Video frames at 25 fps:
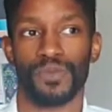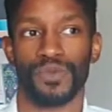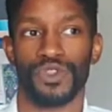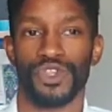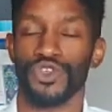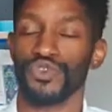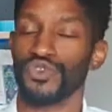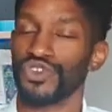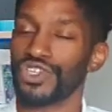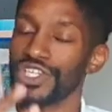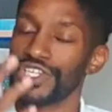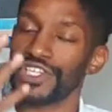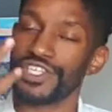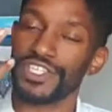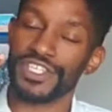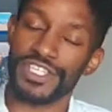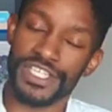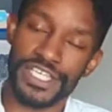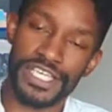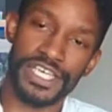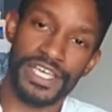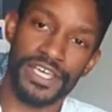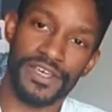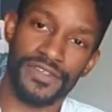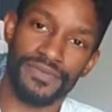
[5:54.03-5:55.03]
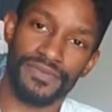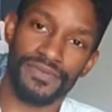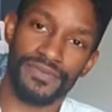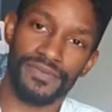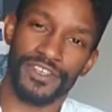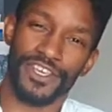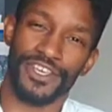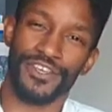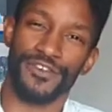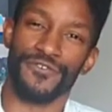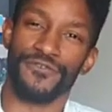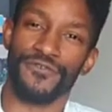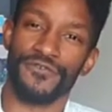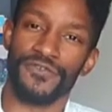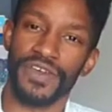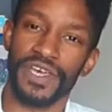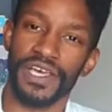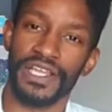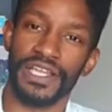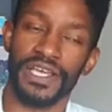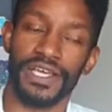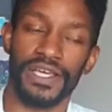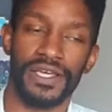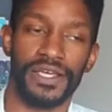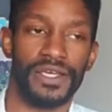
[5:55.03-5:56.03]
you just see it, you
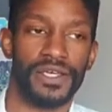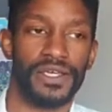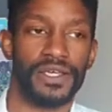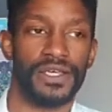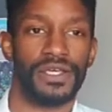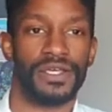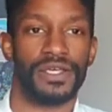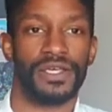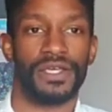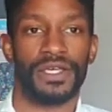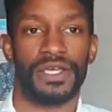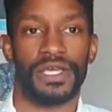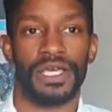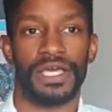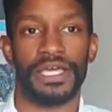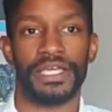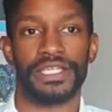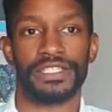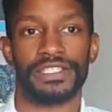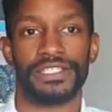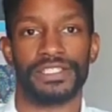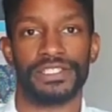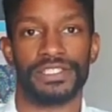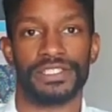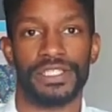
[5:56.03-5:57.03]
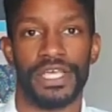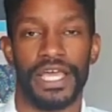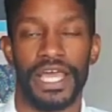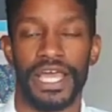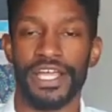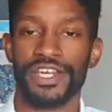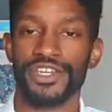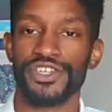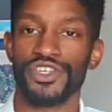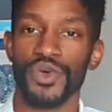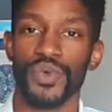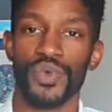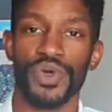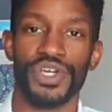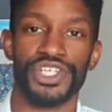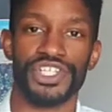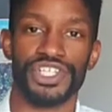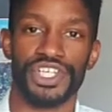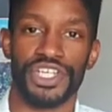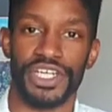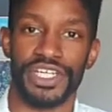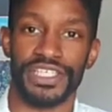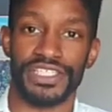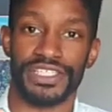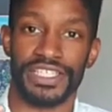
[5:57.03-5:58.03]
feel it. It's
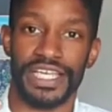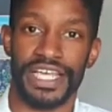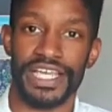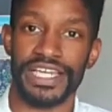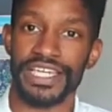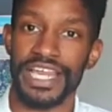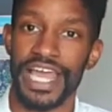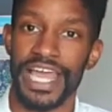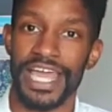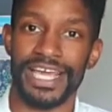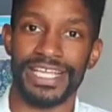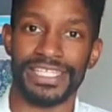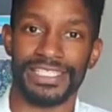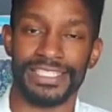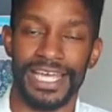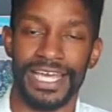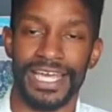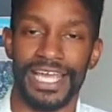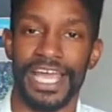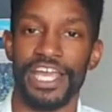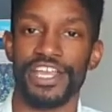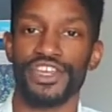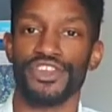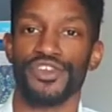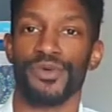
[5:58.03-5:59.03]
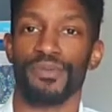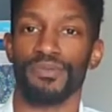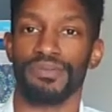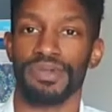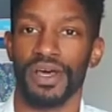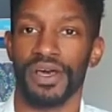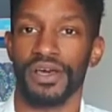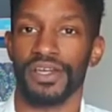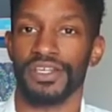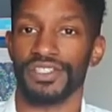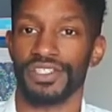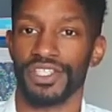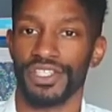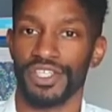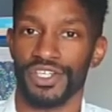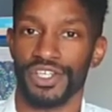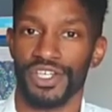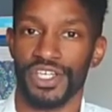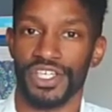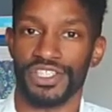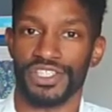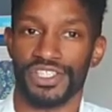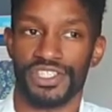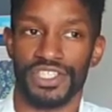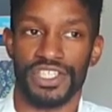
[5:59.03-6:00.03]
intuition, it's innate, it's like in your blood, it's in your
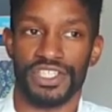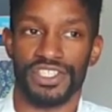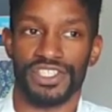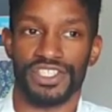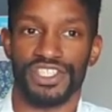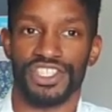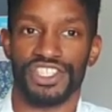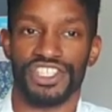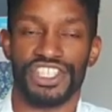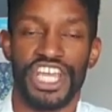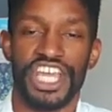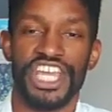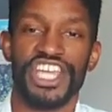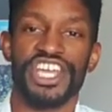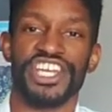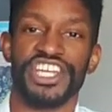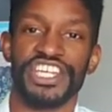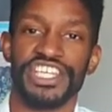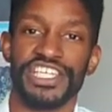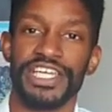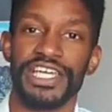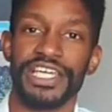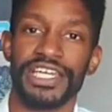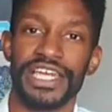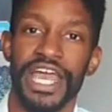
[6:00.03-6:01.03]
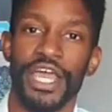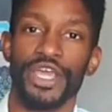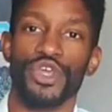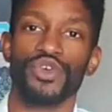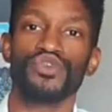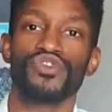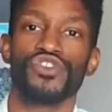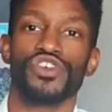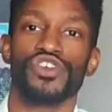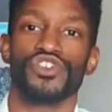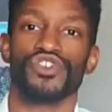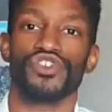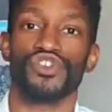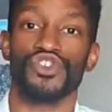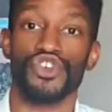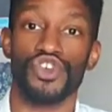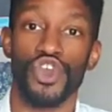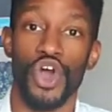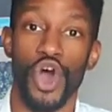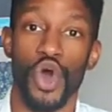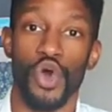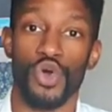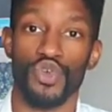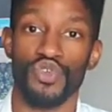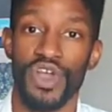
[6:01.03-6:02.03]
it's, it's just in your DNA. You just
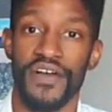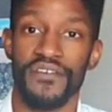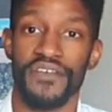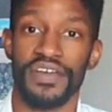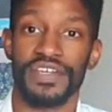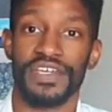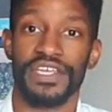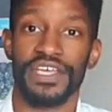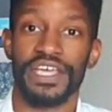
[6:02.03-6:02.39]
know. You have an